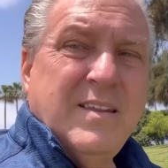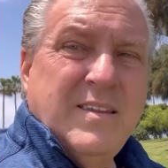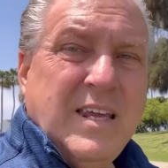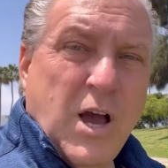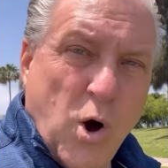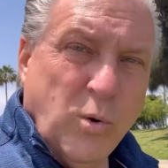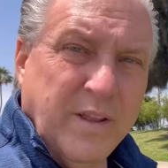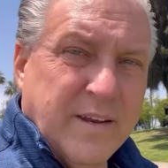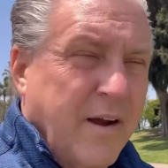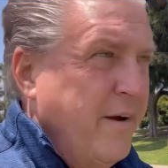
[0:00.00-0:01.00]
the
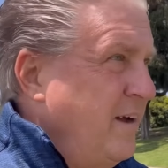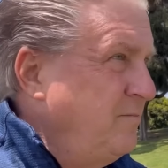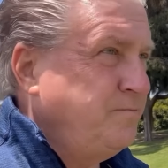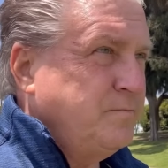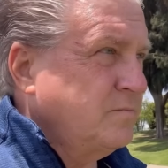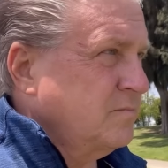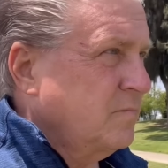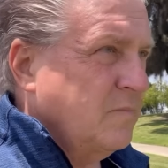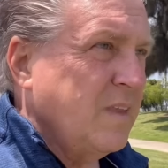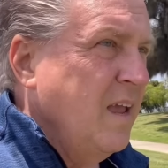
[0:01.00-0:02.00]
Oakland area
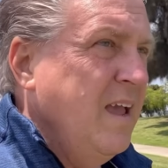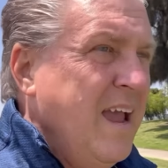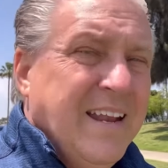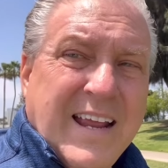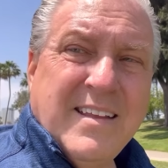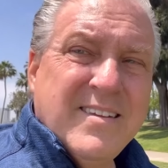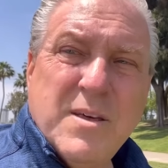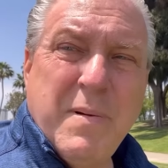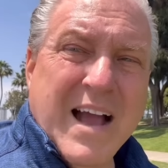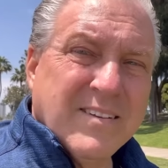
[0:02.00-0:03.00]
and gets in
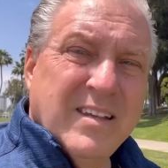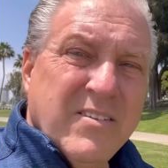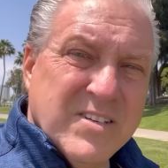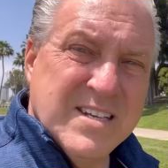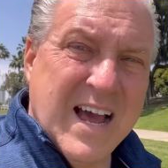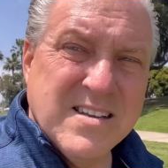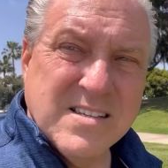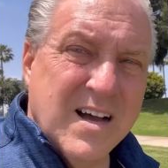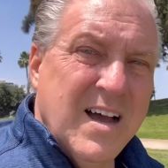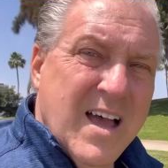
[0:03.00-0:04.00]
the back seat of his
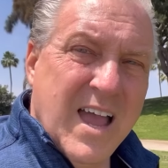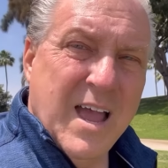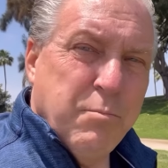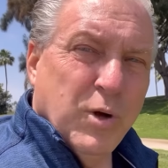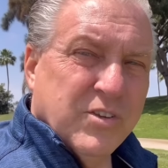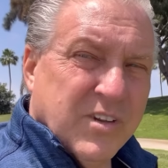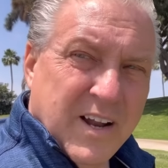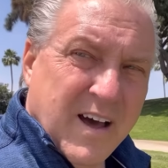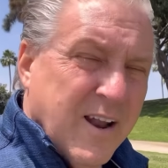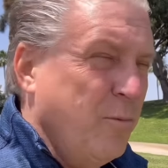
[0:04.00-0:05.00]
Tesla and puts it
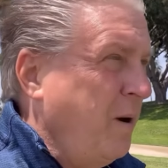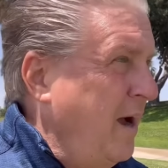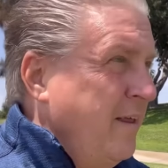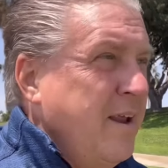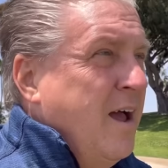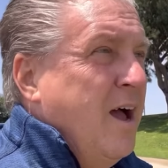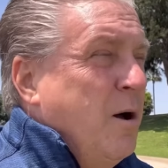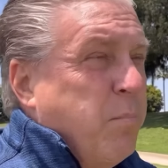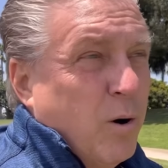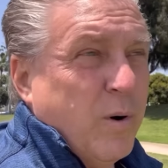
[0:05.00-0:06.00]
on autopilot.
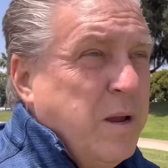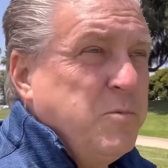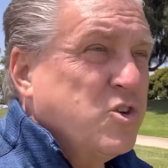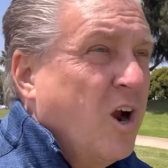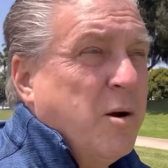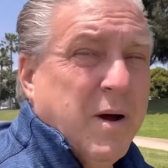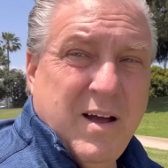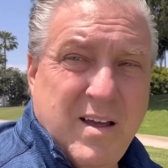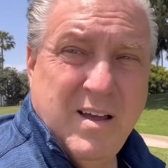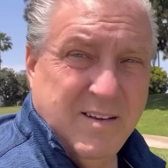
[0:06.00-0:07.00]
Param
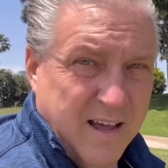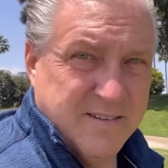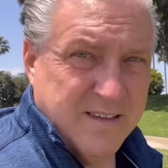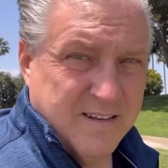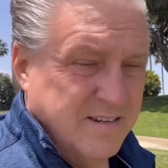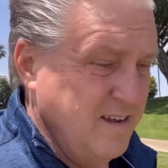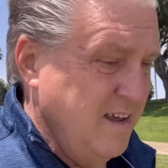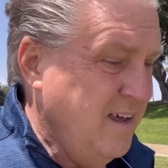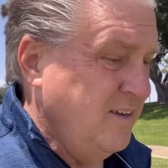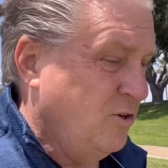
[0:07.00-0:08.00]
Sharma does this,
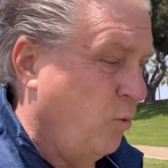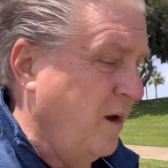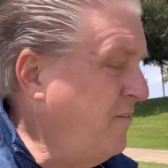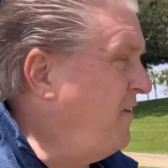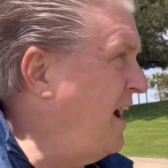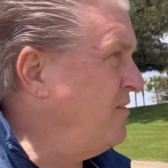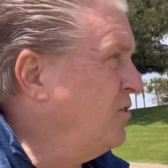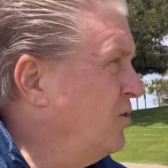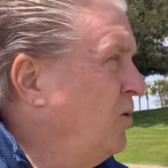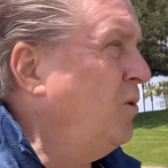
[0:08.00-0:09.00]
25
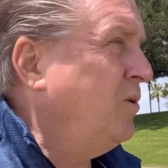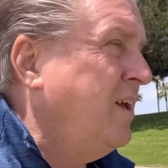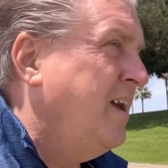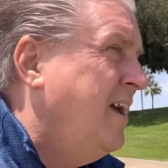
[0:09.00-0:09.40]
years old,